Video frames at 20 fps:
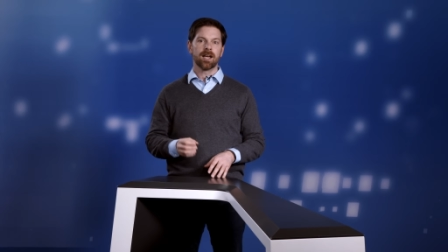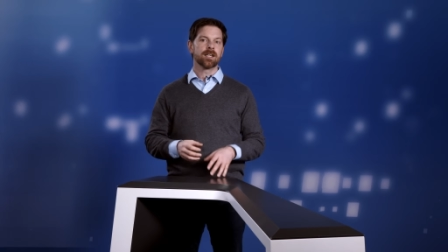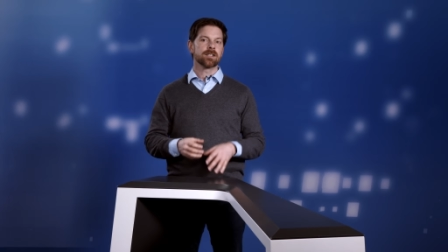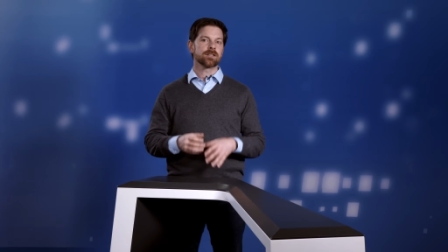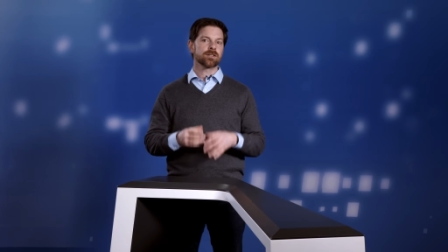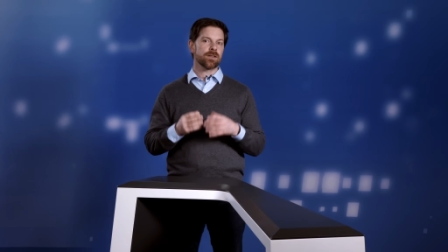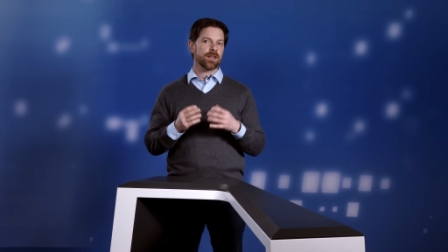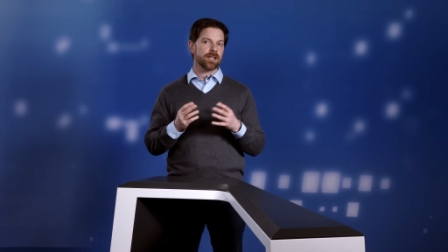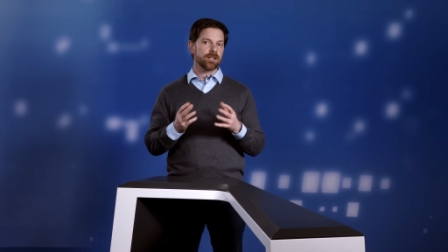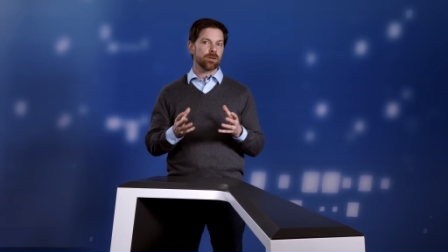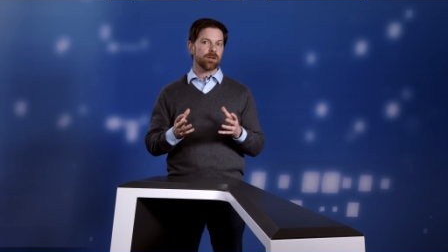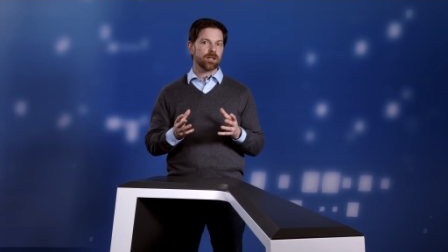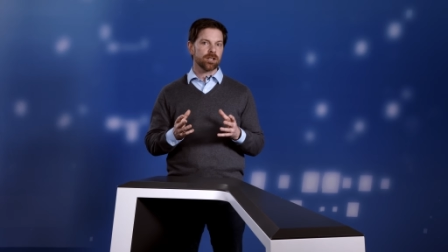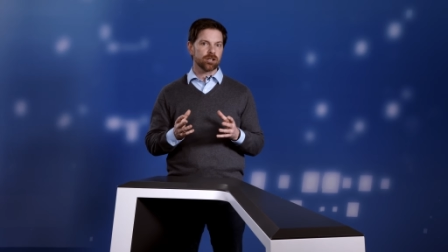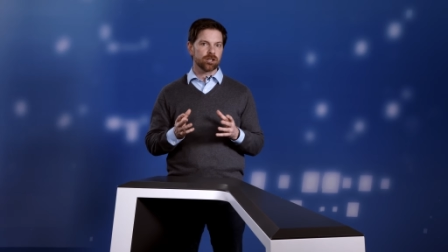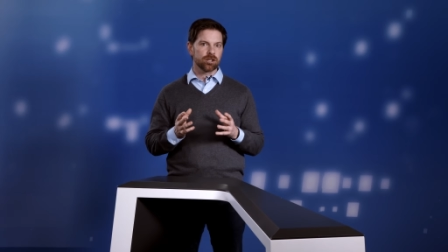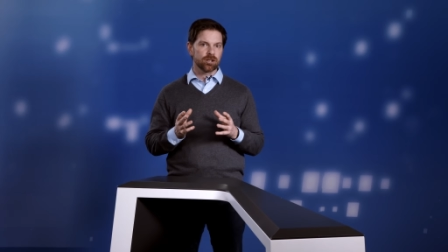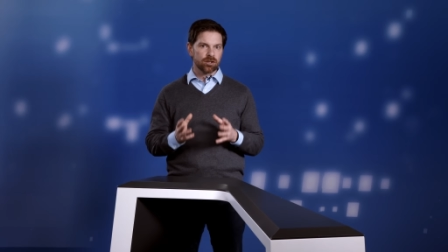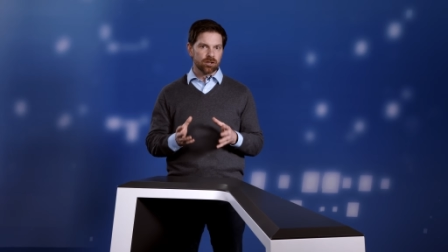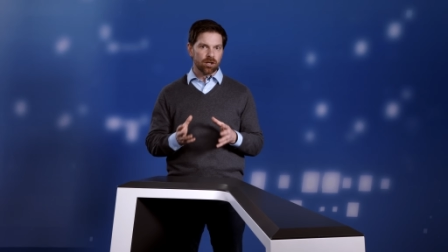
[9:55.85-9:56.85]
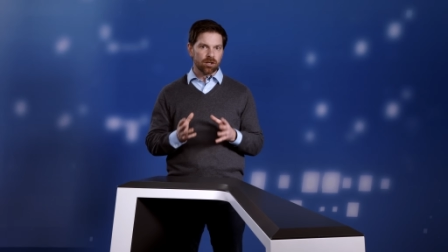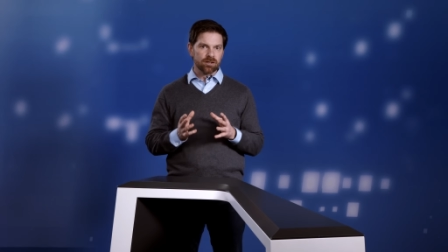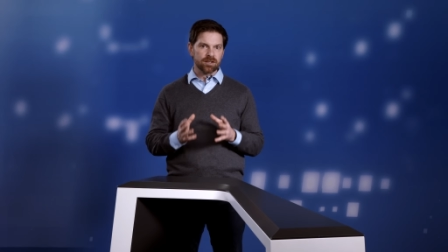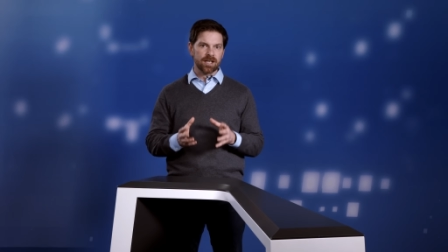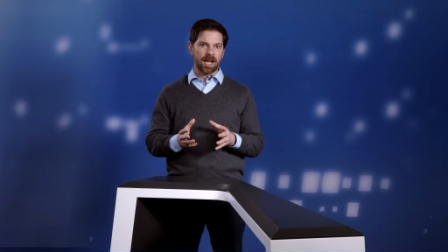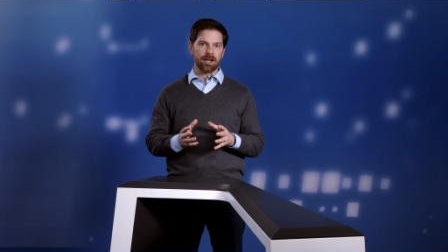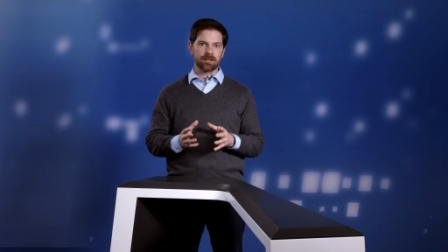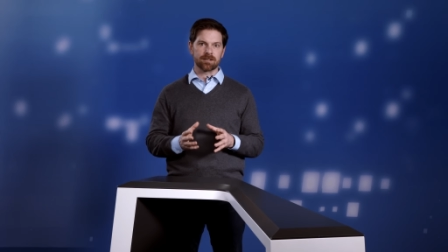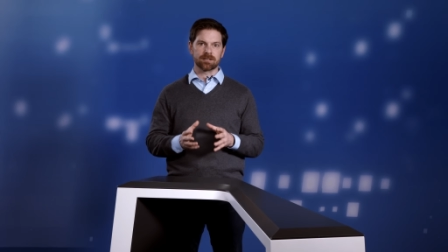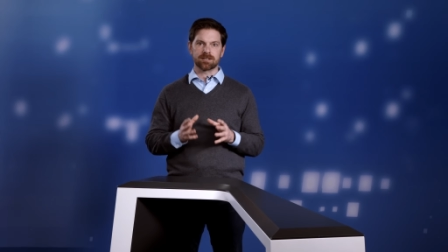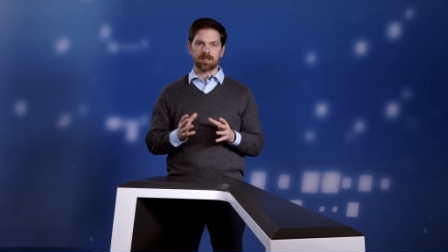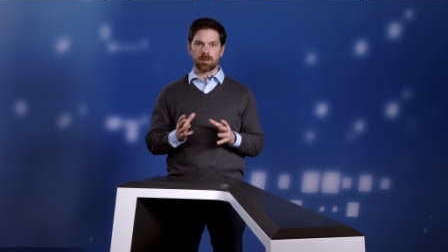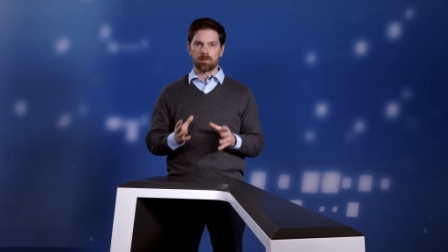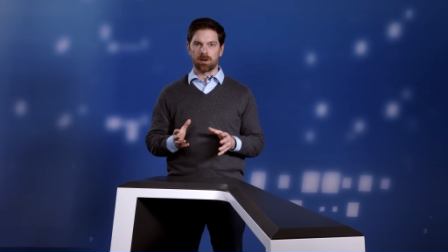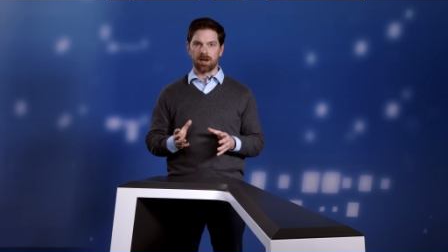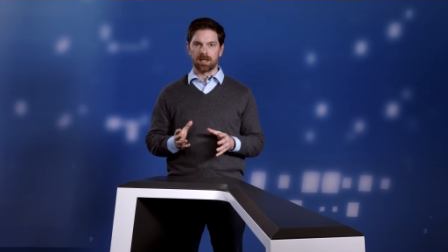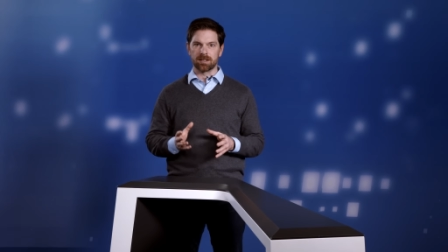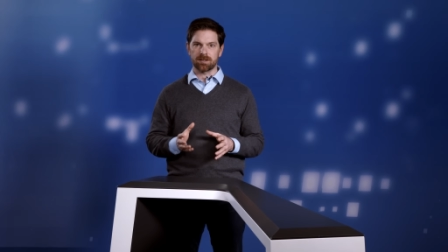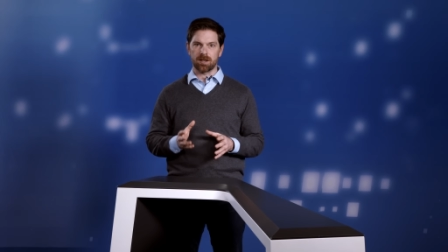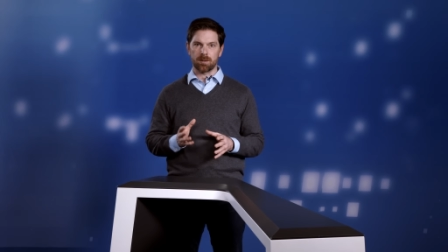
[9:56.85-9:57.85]
so that you can jot down and
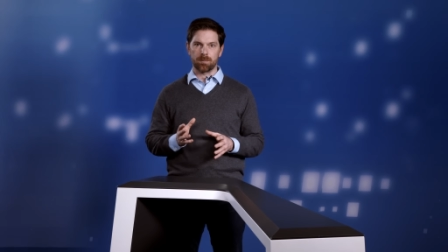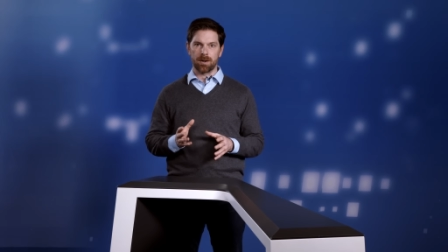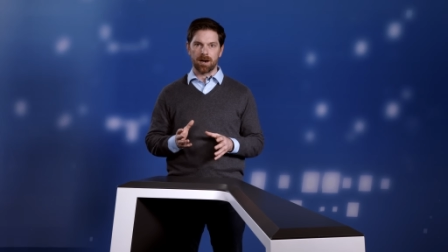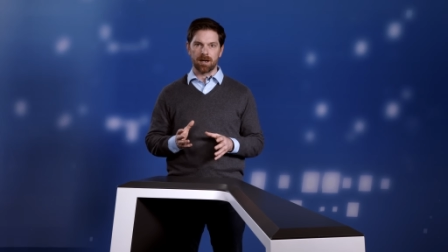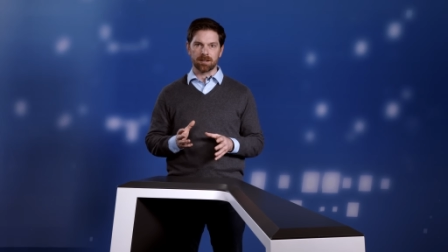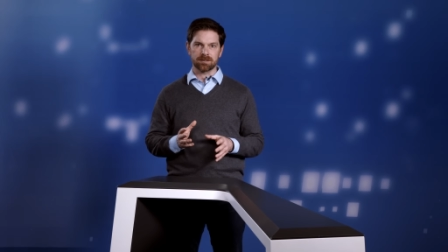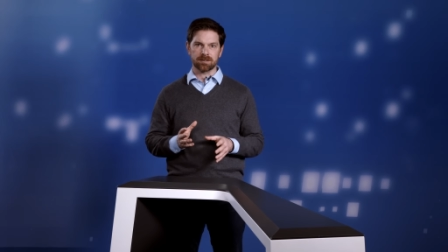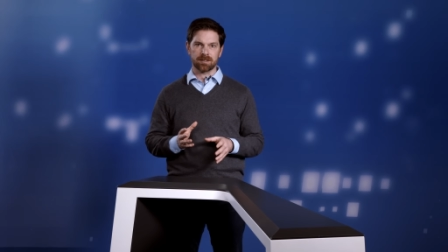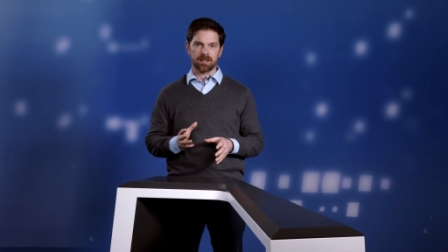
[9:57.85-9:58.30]
summarize the parts